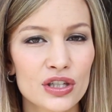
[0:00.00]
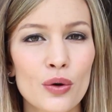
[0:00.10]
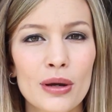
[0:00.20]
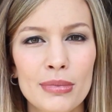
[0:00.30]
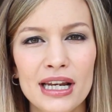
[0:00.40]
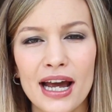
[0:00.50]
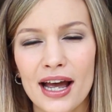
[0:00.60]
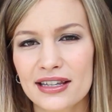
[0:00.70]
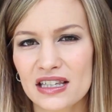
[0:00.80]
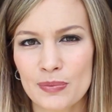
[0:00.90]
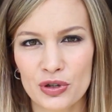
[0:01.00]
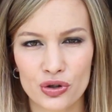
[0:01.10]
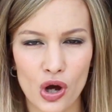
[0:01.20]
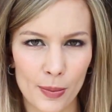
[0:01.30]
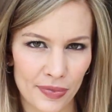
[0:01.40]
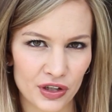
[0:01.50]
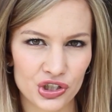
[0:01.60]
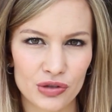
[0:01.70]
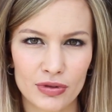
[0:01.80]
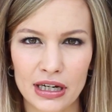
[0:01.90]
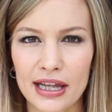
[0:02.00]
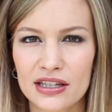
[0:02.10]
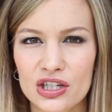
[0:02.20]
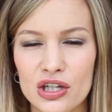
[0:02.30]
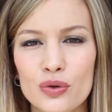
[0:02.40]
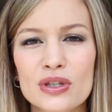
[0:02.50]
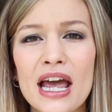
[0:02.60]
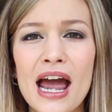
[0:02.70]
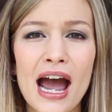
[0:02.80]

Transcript: So Emilia has a special cup that she really likes to use,